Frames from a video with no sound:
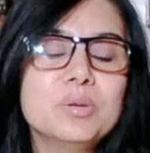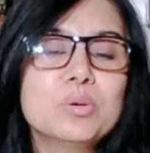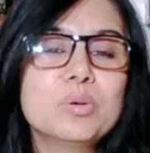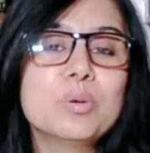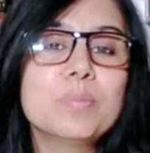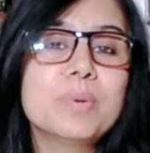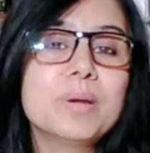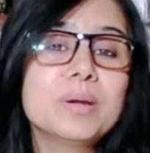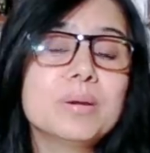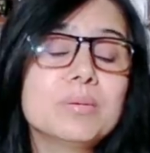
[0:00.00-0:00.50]
go
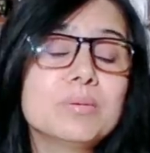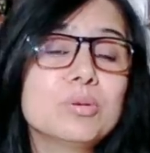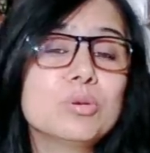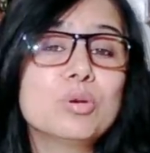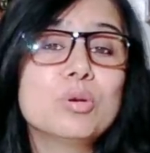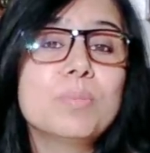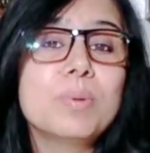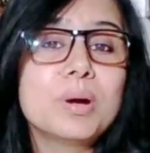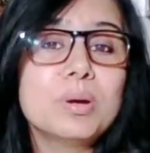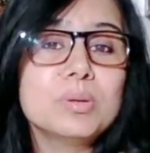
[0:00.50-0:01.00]
be,
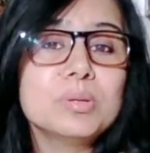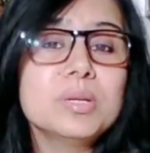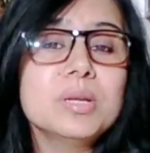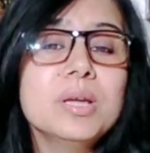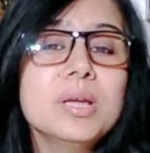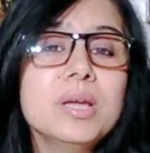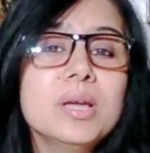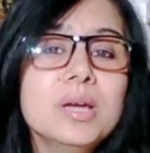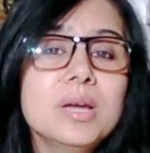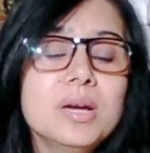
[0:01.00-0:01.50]
go about
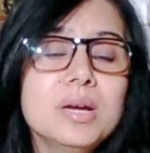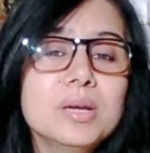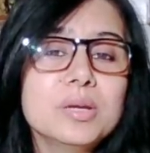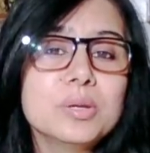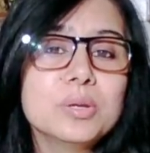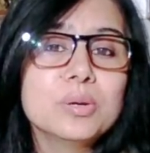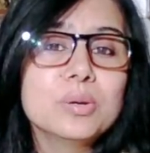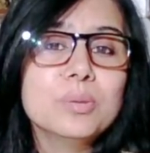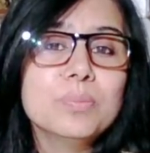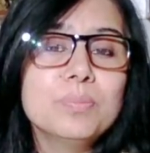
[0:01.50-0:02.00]

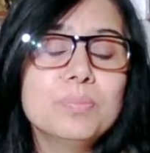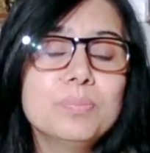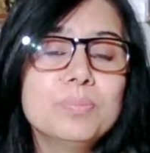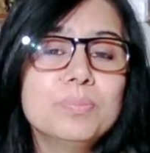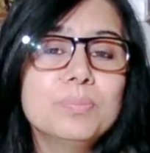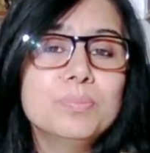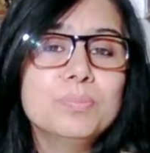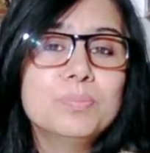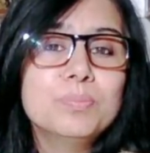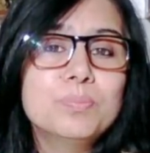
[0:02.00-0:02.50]
you know
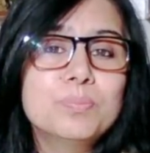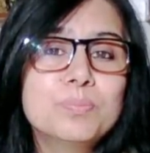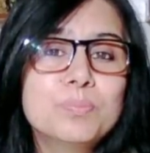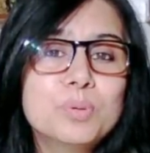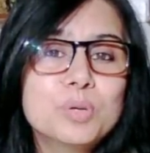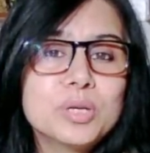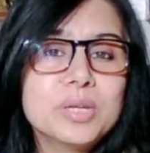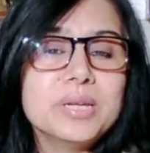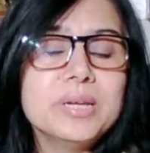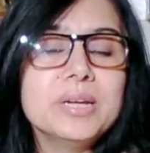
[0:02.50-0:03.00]

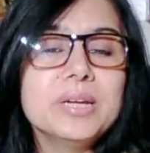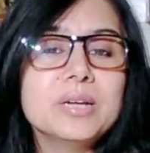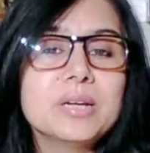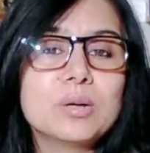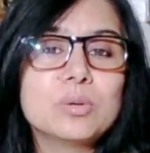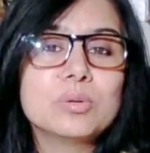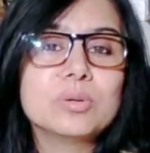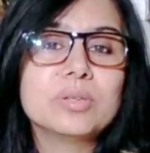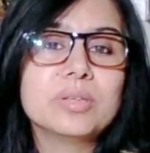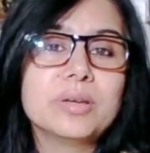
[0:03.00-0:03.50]
putting it
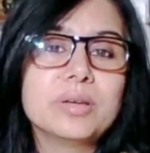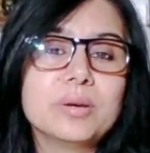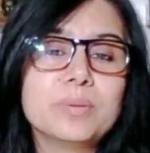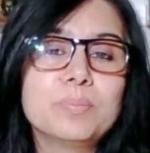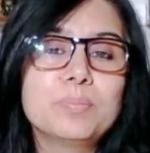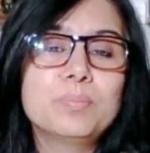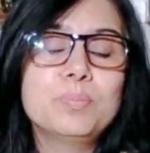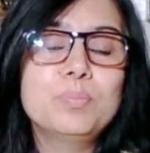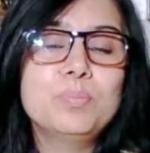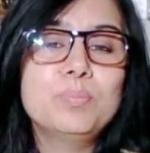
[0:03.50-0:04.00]
out there
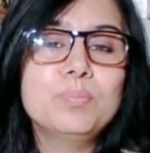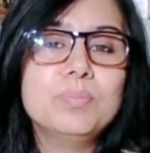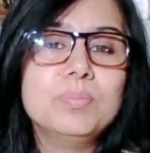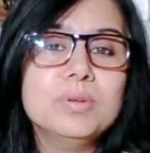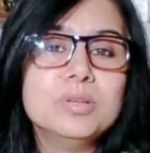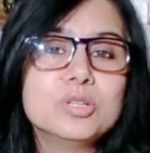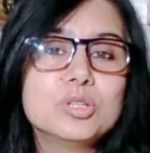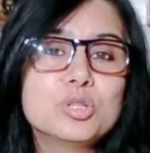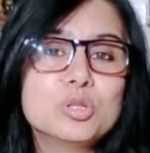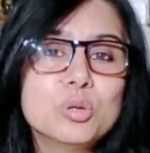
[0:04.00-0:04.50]

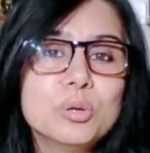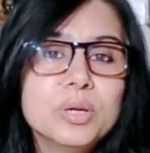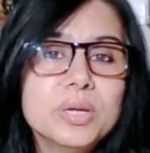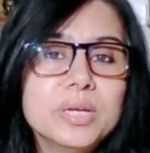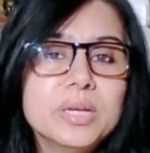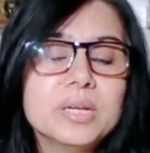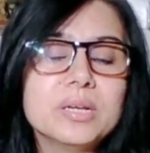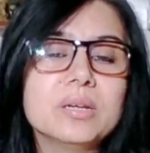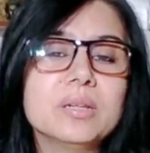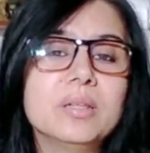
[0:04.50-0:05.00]

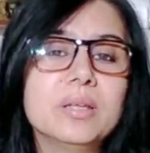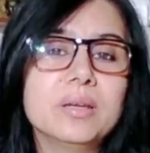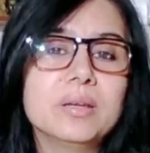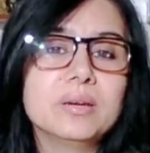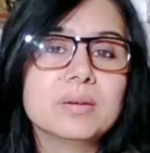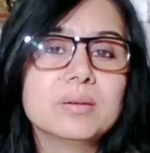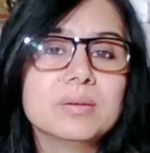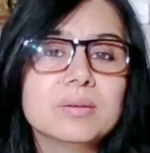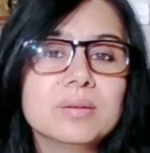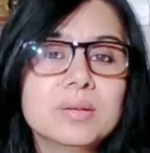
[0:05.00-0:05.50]
showing it
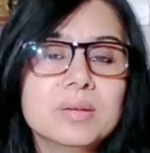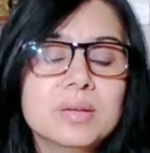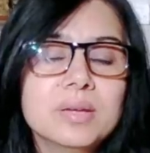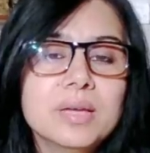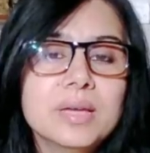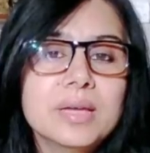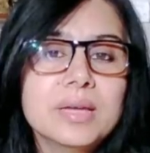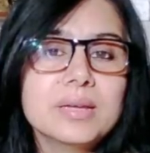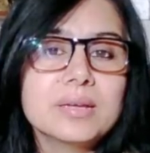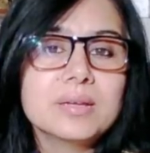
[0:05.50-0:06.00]

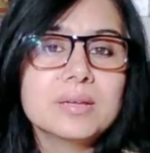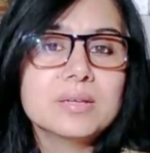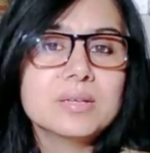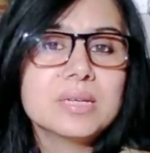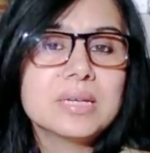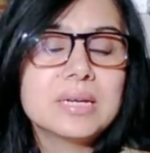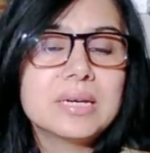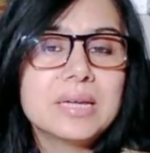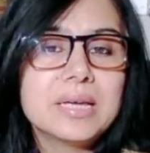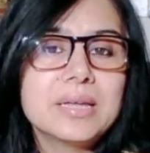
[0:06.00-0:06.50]
there
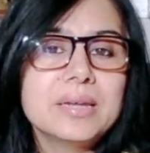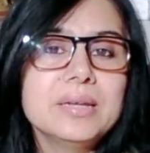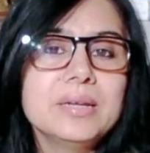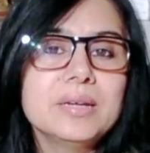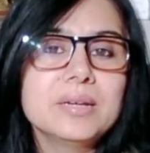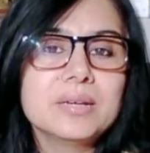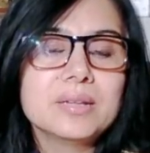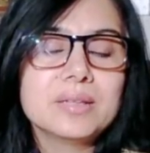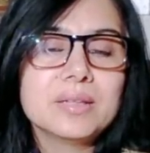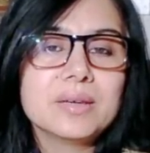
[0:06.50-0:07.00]

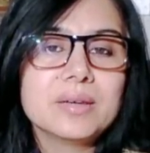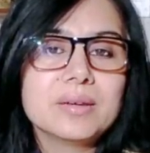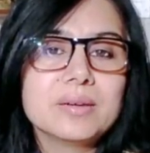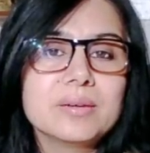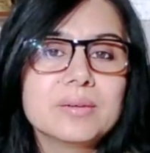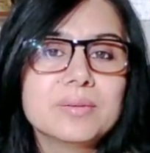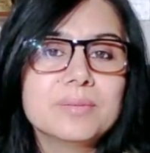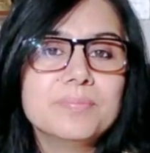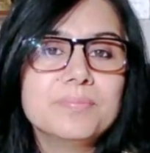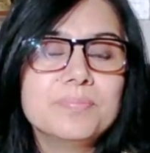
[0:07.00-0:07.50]
declaring it there
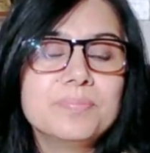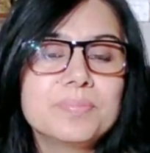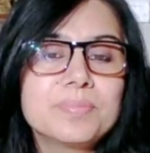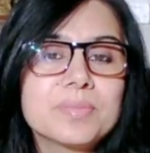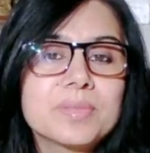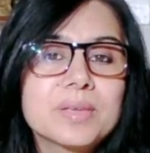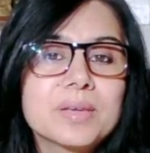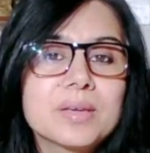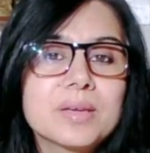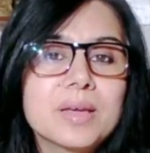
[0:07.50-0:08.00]

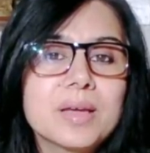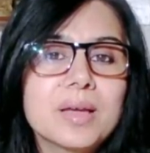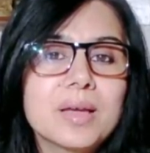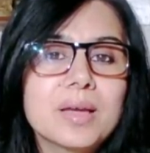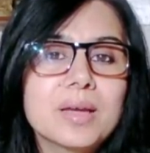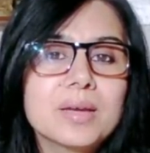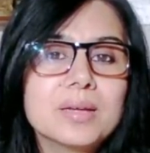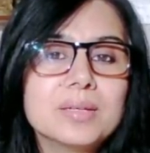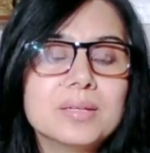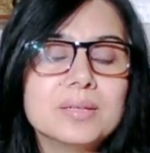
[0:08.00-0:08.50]

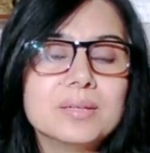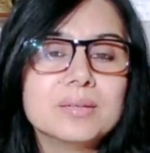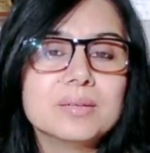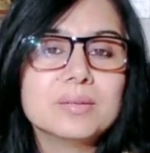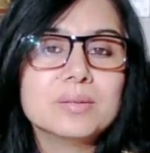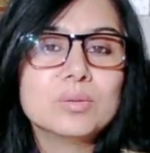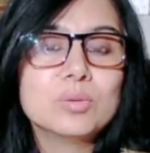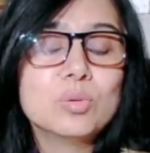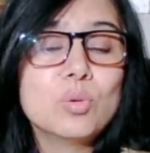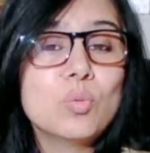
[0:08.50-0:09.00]
and
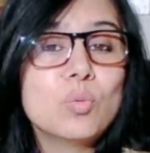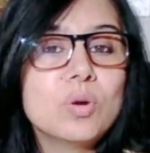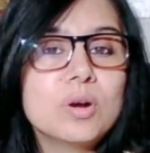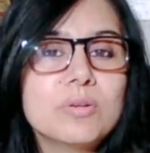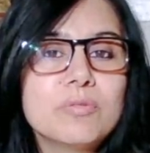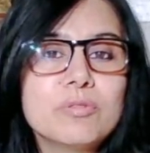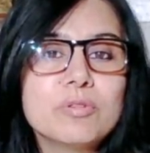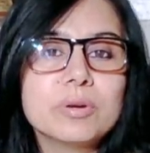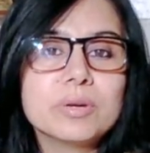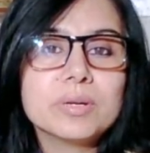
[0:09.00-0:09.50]
uh, go
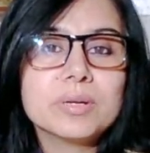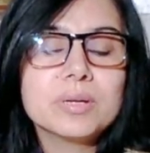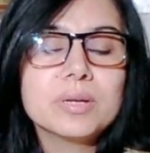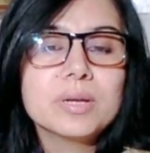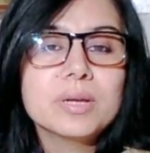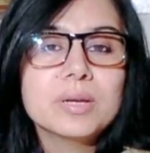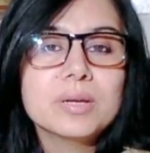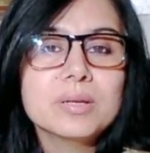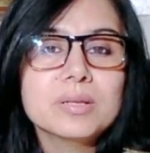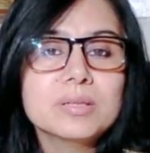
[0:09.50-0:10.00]
work for it
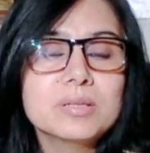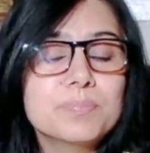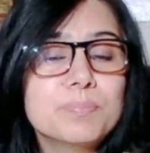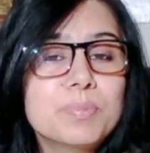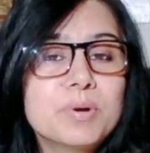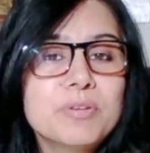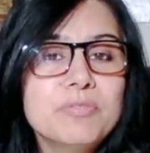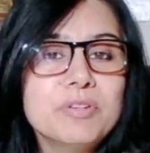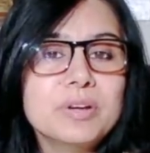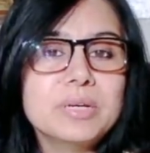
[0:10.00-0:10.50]
the
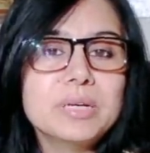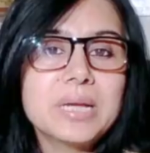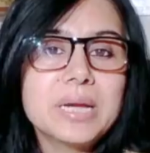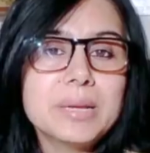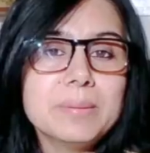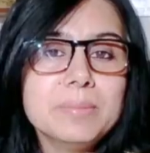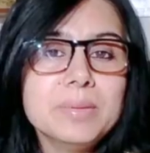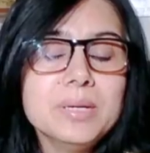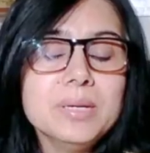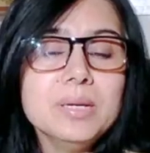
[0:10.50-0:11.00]
perfect
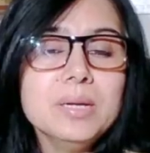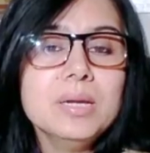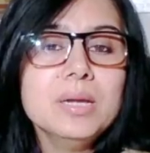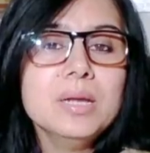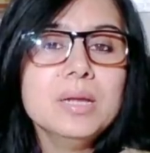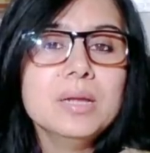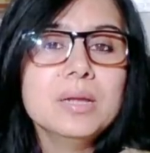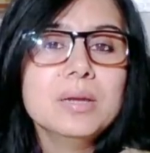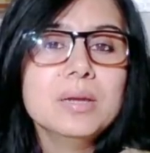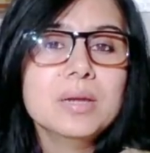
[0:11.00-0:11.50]
timing
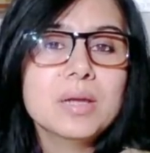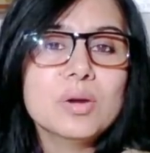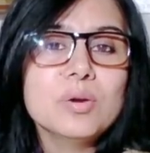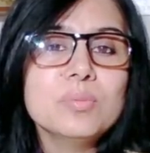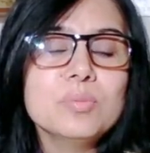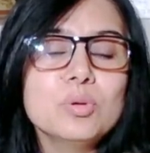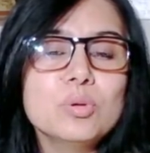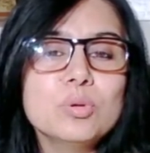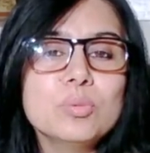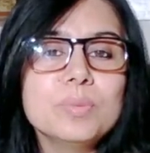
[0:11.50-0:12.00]
now
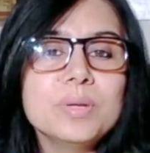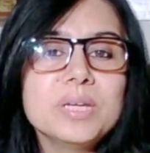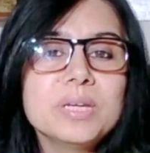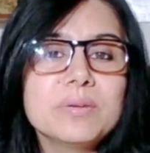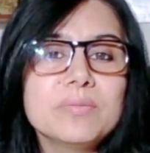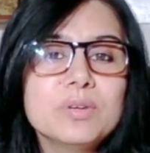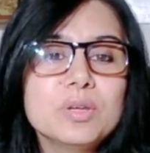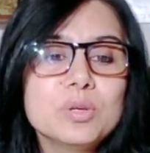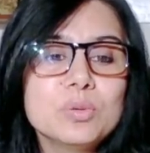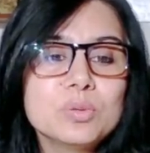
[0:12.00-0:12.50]
i'm going to be
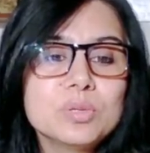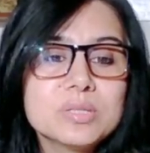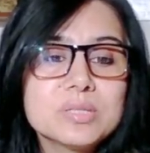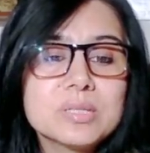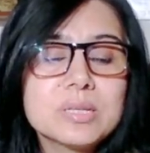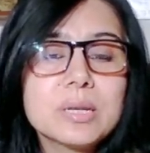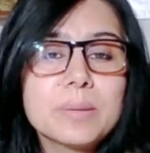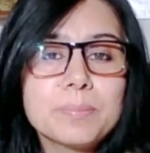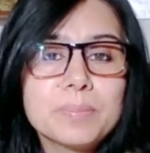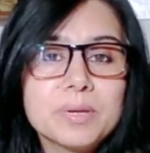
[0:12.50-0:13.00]
giving you
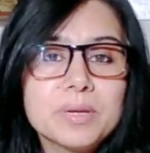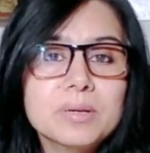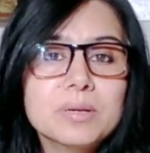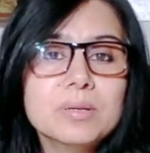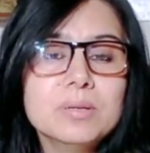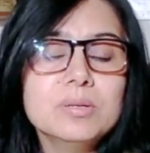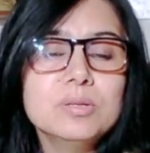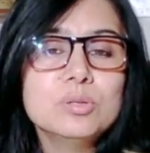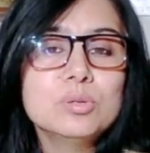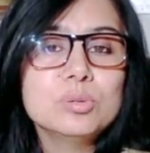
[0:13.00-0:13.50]
this clip here
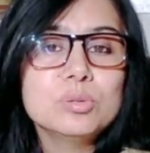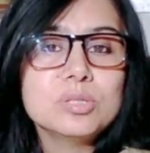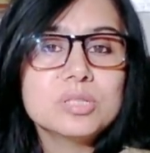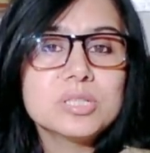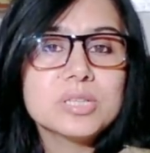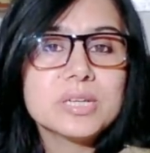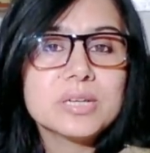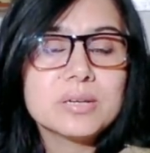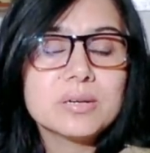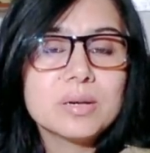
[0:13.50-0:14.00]
do
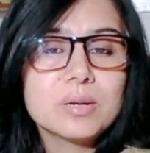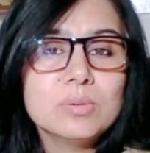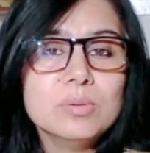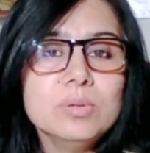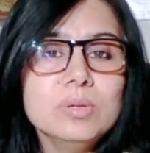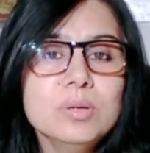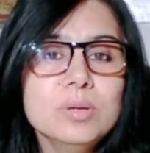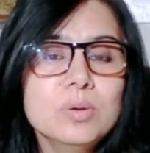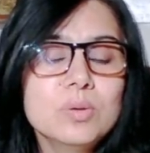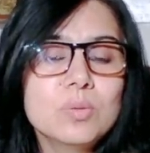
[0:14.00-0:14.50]
stay
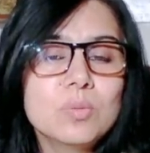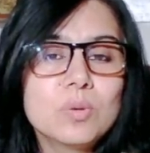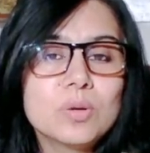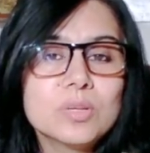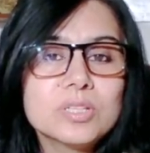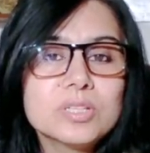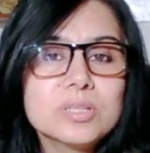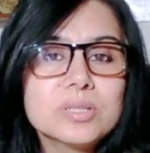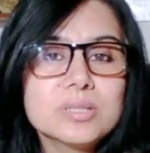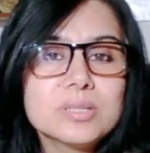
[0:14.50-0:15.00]
around
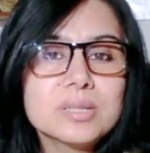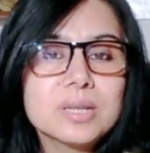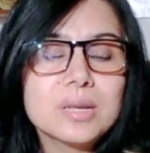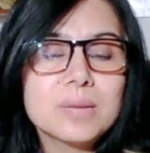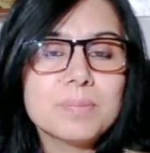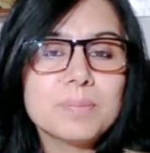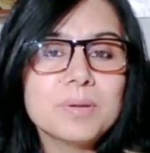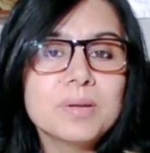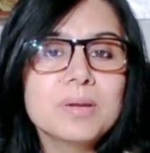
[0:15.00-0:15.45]
watch this clip